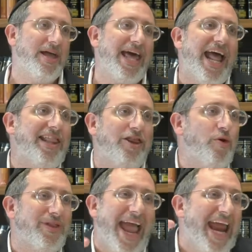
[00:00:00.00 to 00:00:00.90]
That has to do
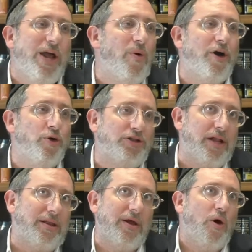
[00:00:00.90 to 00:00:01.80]
with anyone who
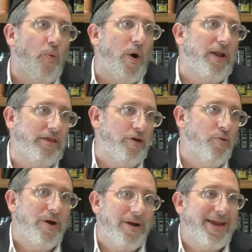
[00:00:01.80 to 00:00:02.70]
just wants
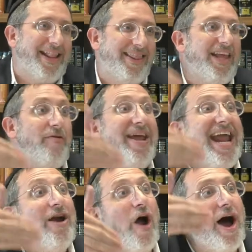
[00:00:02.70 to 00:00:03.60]
to not sin from
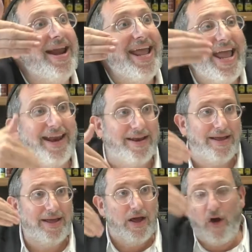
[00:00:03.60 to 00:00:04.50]
here on in,
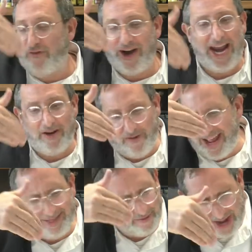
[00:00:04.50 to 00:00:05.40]
or from
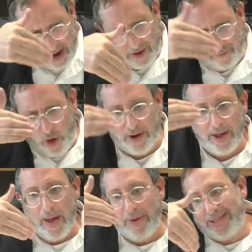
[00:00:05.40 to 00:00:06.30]
here on forward,
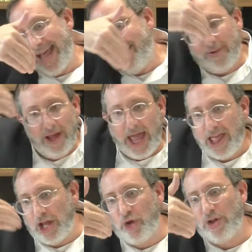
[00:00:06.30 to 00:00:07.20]
but it's not. It has
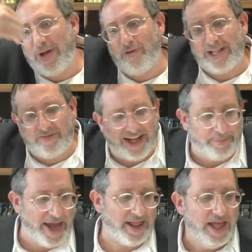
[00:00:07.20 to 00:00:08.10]
nothing to do with rectifying the
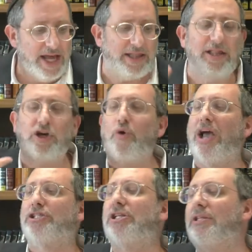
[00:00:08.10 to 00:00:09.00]
past. This is the
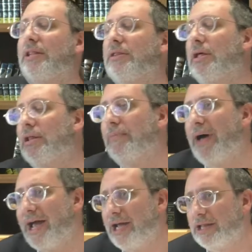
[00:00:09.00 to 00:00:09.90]
question that the
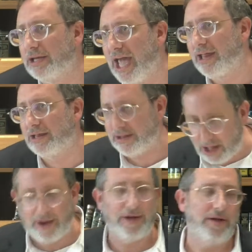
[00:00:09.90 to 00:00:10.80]
Pachad Yitzchak asks. Oh.